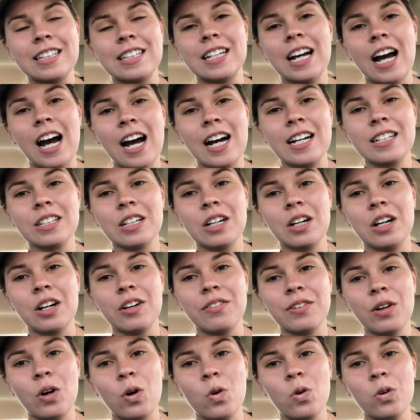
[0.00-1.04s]
got
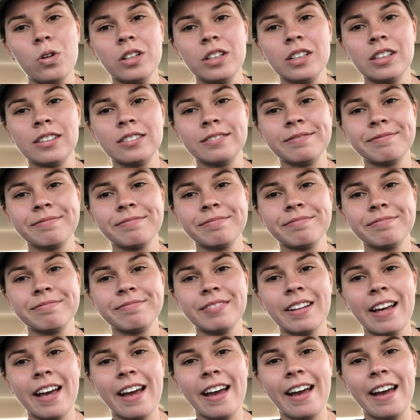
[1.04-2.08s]
a foal
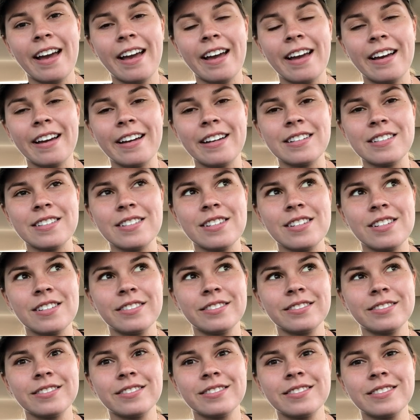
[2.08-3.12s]
and
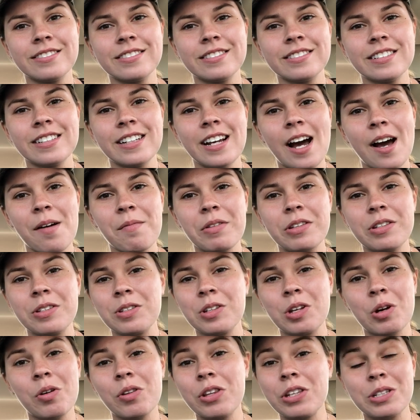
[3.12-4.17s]
yeah, this
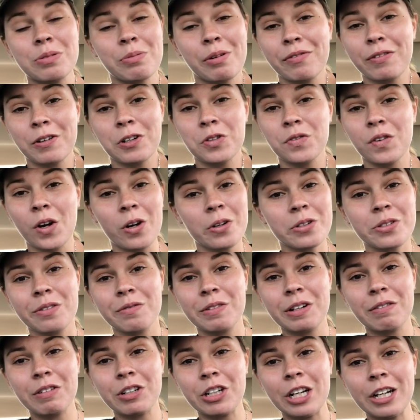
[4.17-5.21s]
is go this is my first foal, so
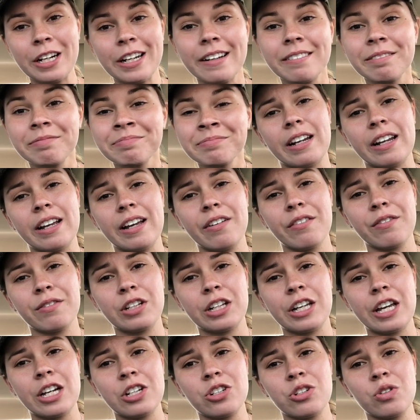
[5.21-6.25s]
I've never done it.
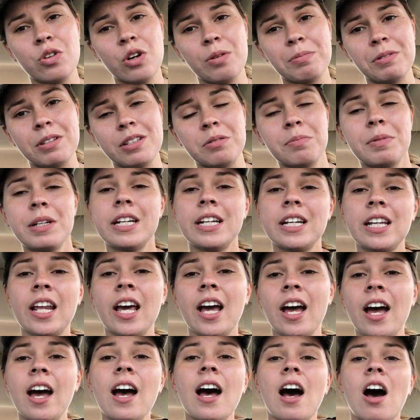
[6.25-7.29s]
to catch you up to speed,
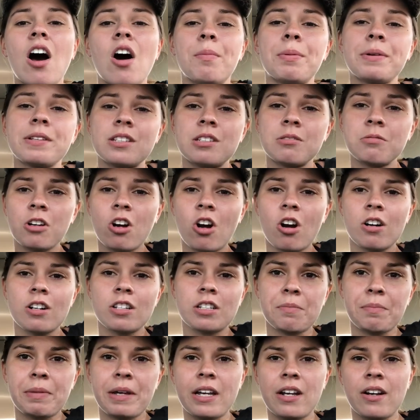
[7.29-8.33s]
I'll put some cards
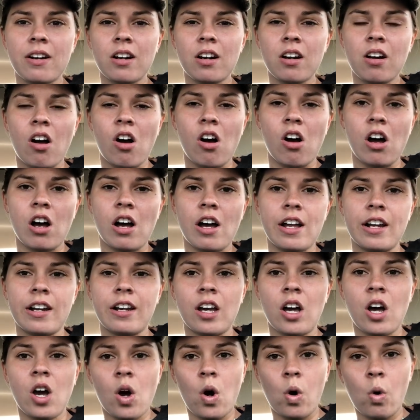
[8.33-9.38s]
up here
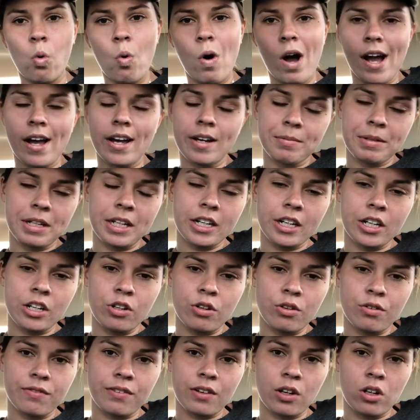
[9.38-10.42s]
on why I'm getting a
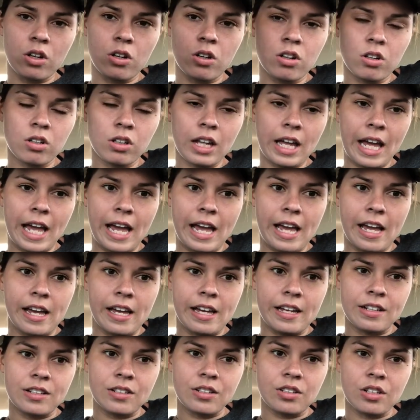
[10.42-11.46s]
new foal
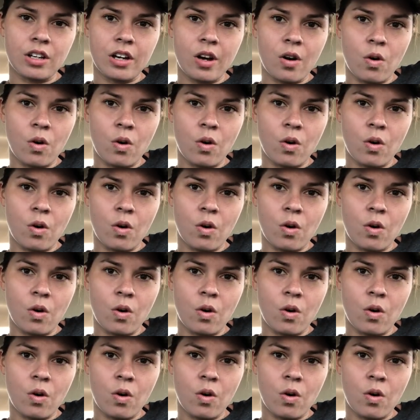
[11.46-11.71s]
and